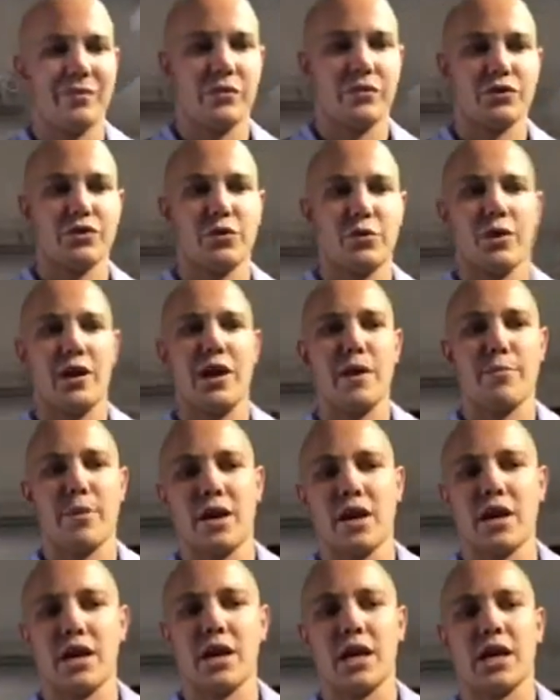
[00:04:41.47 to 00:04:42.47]
So when I
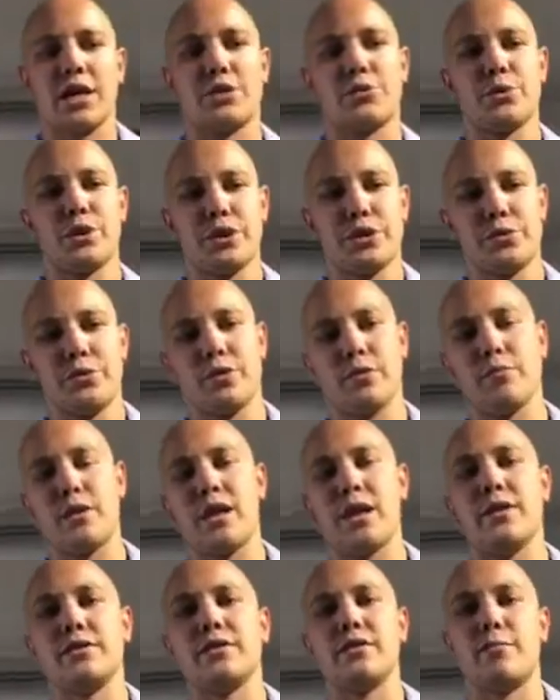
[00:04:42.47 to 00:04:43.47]
bought it, it had 2,200
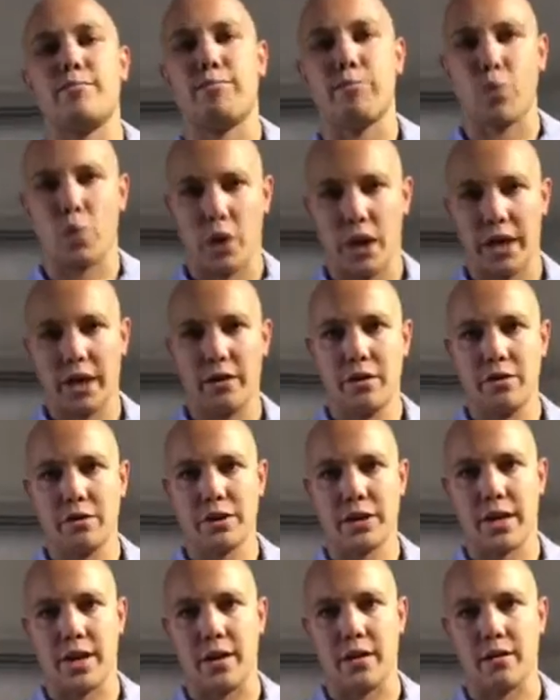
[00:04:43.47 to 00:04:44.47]
miles and a brand new
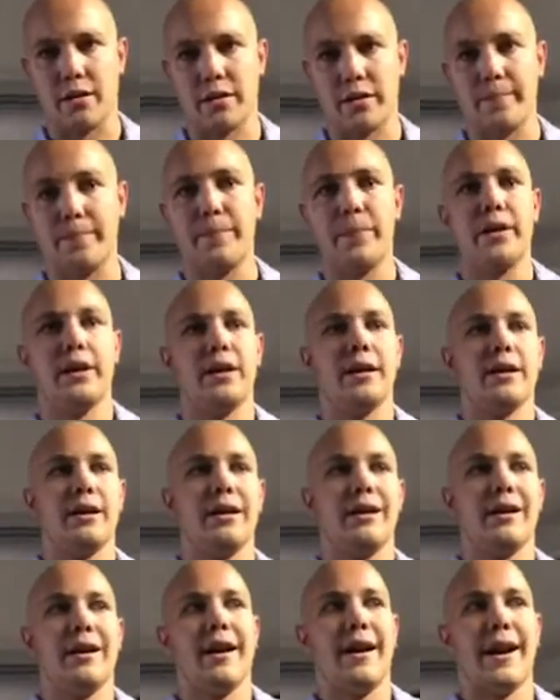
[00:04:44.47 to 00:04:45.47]
tire on it.
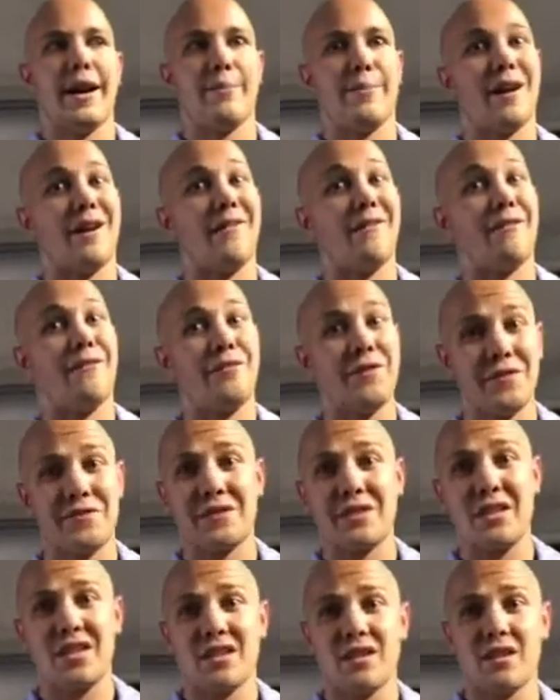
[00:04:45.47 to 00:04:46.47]
At about
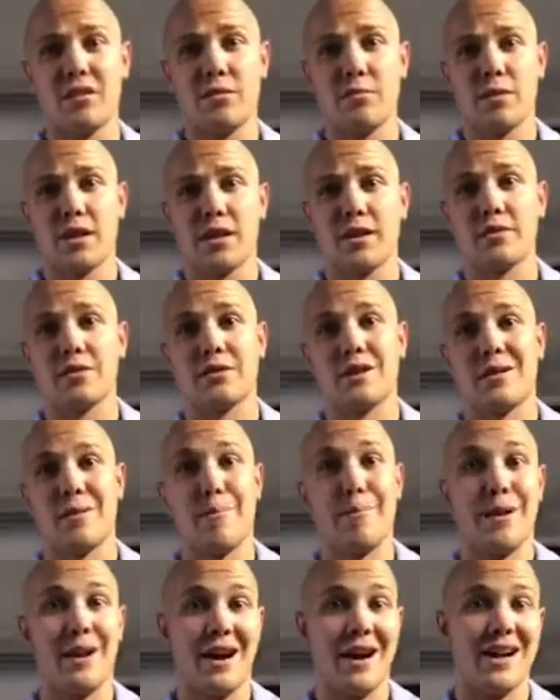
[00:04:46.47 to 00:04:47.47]
1,500 miles
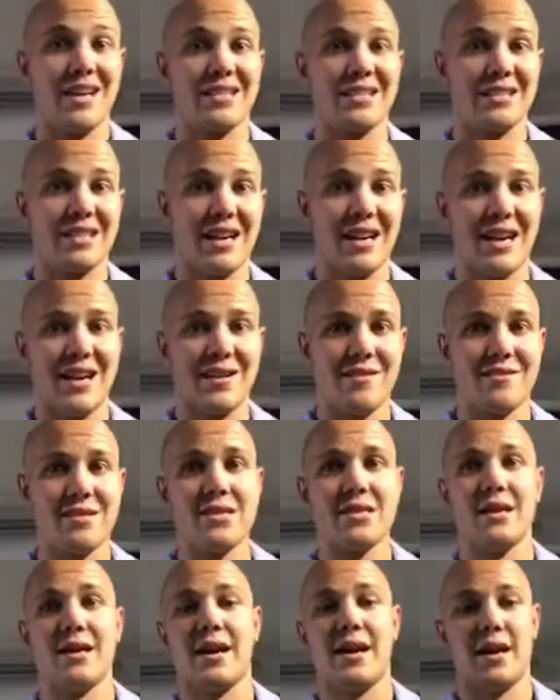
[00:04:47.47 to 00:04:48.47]
past that,
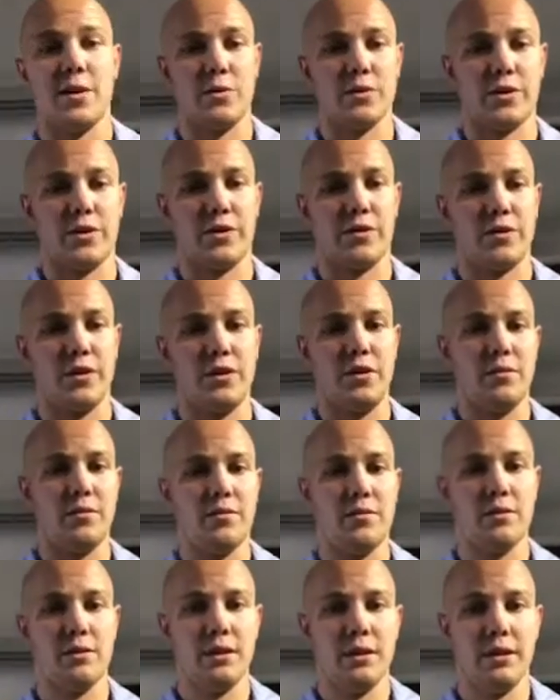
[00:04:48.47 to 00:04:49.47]
I was already
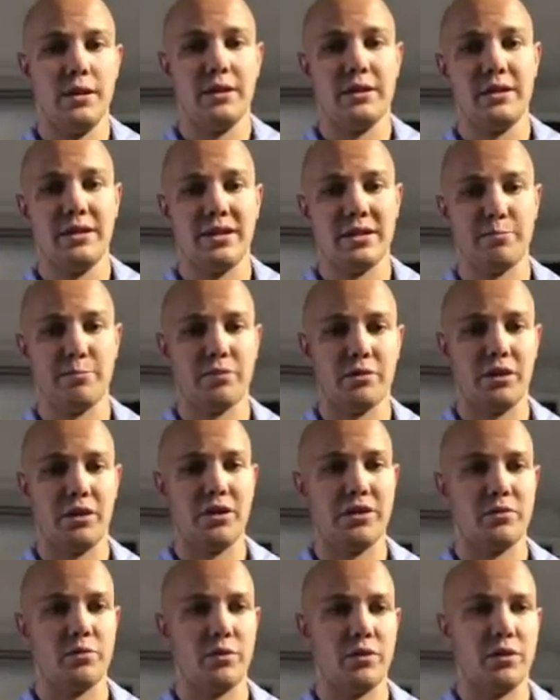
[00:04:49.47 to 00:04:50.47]

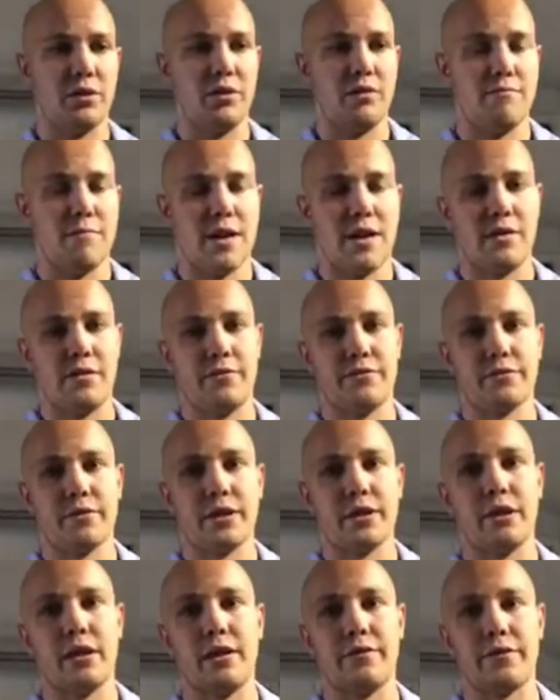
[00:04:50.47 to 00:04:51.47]
displeased with the amount of
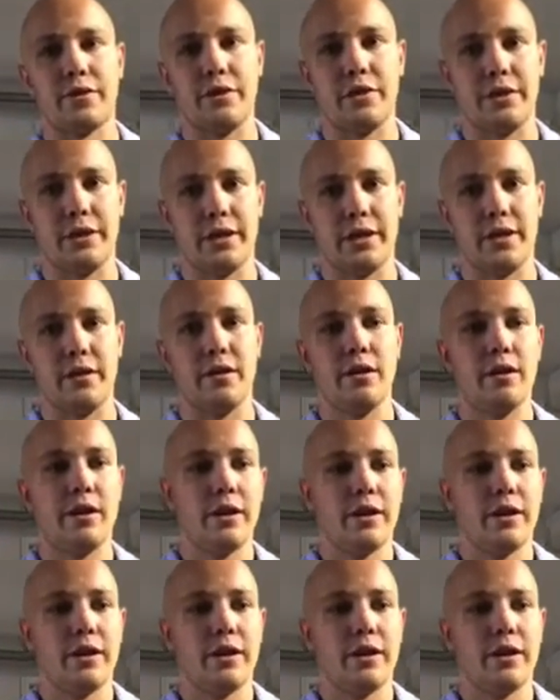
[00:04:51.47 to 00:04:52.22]
tread left on the tire.